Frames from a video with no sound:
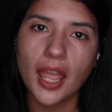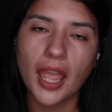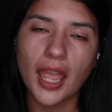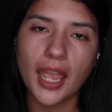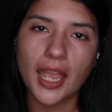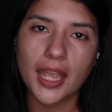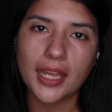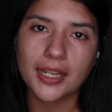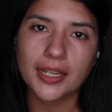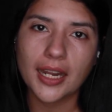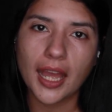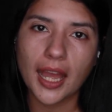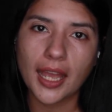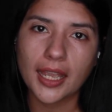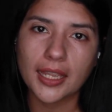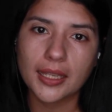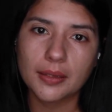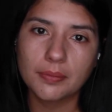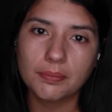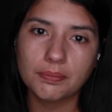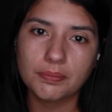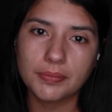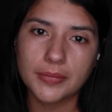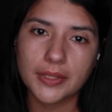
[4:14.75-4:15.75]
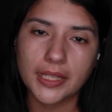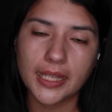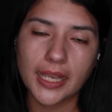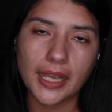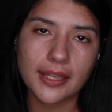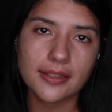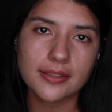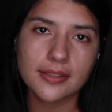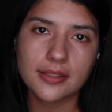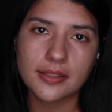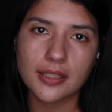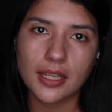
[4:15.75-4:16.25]
and I
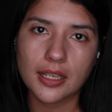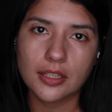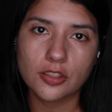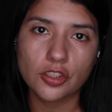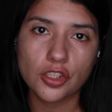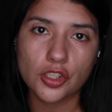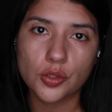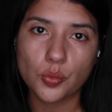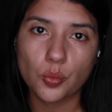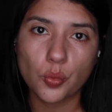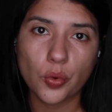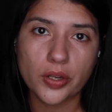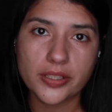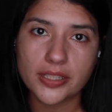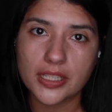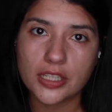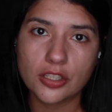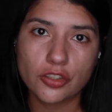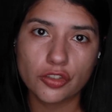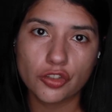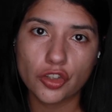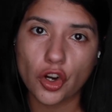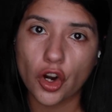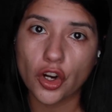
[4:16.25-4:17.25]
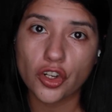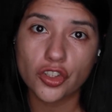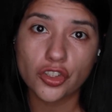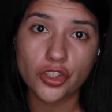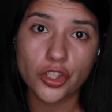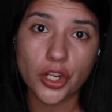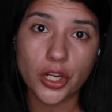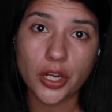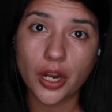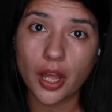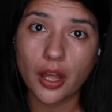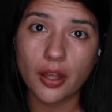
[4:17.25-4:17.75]
guess it just wasn't
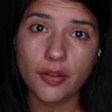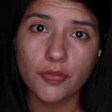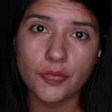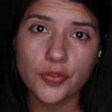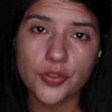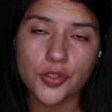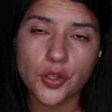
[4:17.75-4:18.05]
charged enough.